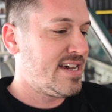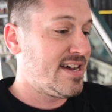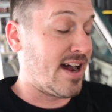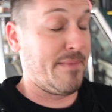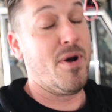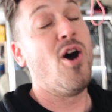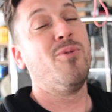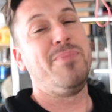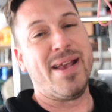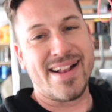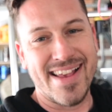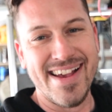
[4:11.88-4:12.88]
I'm
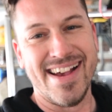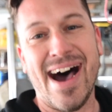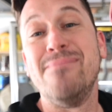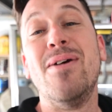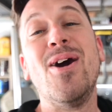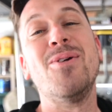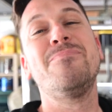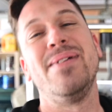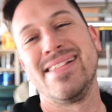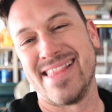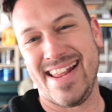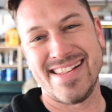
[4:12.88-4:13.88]
hoping
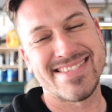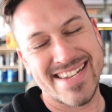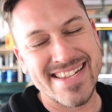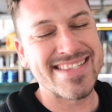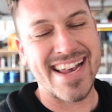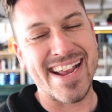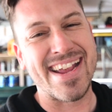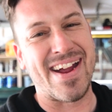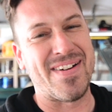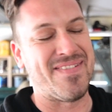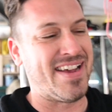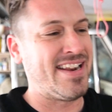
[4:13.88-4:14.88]
that it's gonna take
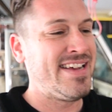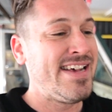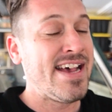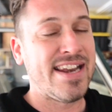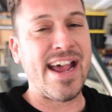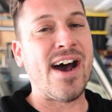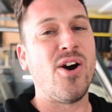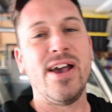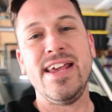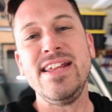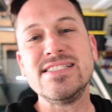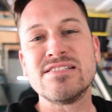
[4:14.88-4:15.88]
care of it. Now,
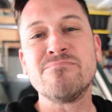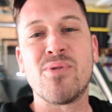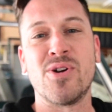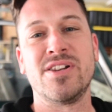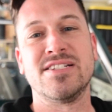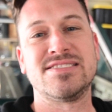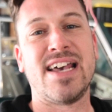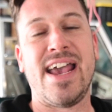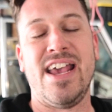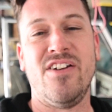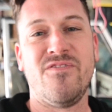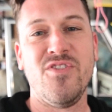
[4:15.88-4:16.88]
it is important to
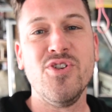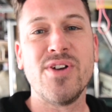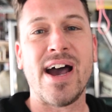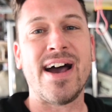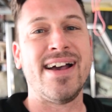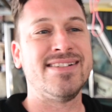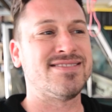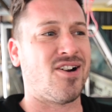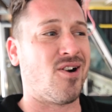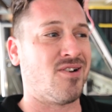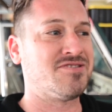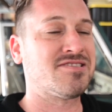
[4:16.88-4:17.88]
say, if you guys
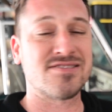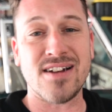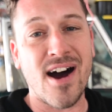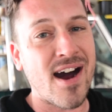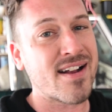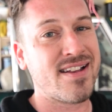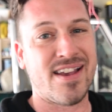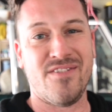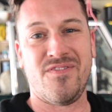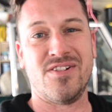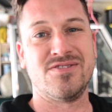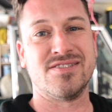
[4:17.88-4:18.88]
are stock,
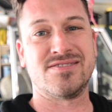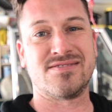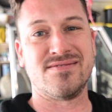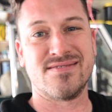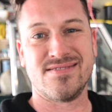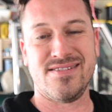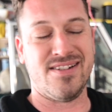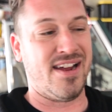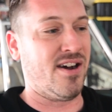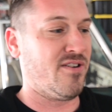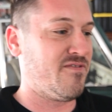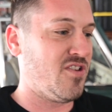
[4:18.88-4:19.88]
if you're just, you
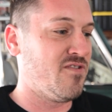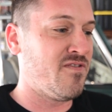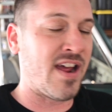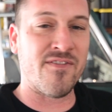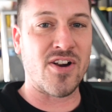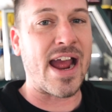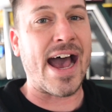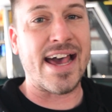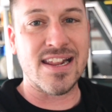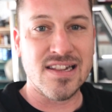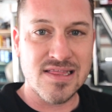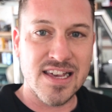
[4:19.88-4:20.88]
know, if you've never
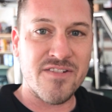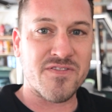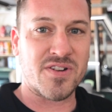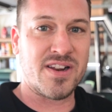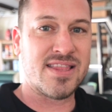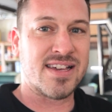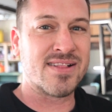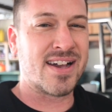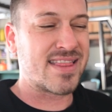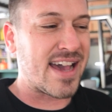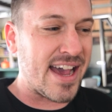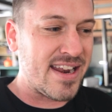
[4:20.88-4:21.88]
added a lift or anything
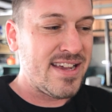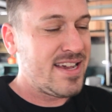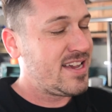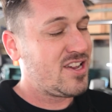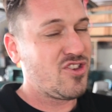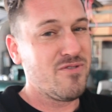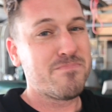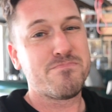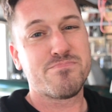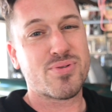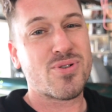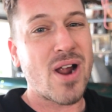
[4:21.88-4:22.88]
like that, you
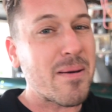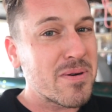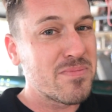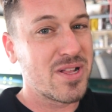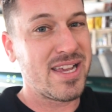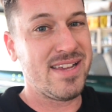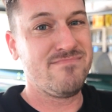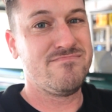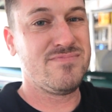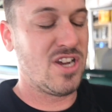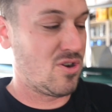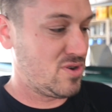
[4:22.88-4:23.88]
probably
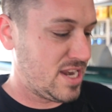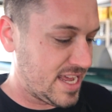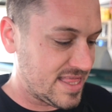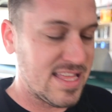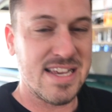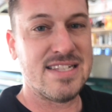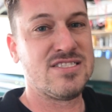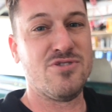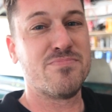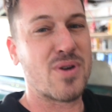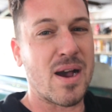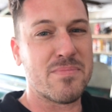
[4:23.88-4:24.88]
don't need these.
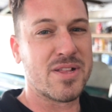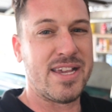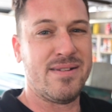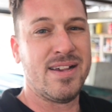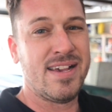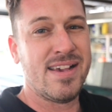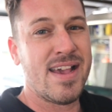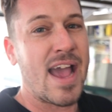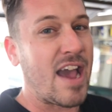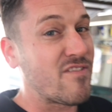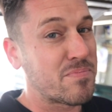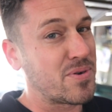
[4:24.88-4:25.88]
You probably
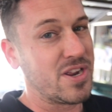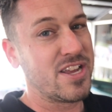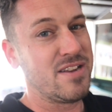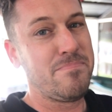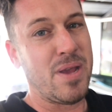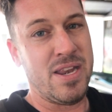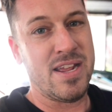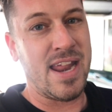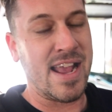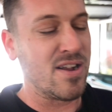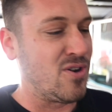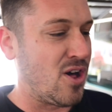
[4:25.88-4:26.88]
have a pretty good pinion
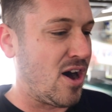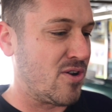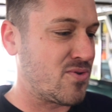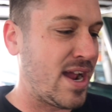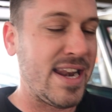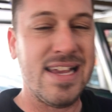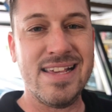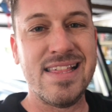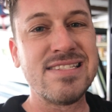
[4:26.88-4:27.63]
angle already.